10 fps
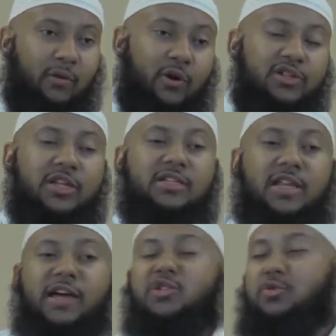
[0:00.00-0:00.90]

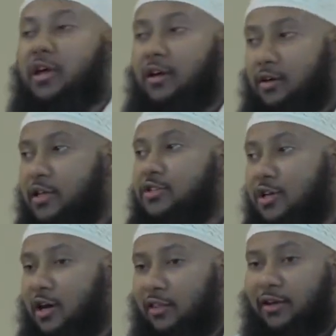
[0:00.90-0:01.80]
Questions next week,
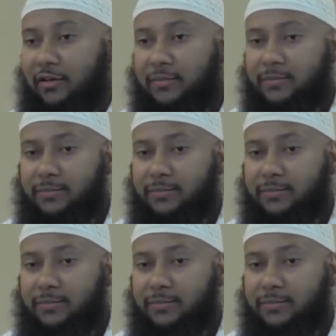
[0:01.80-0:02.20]
inshallah.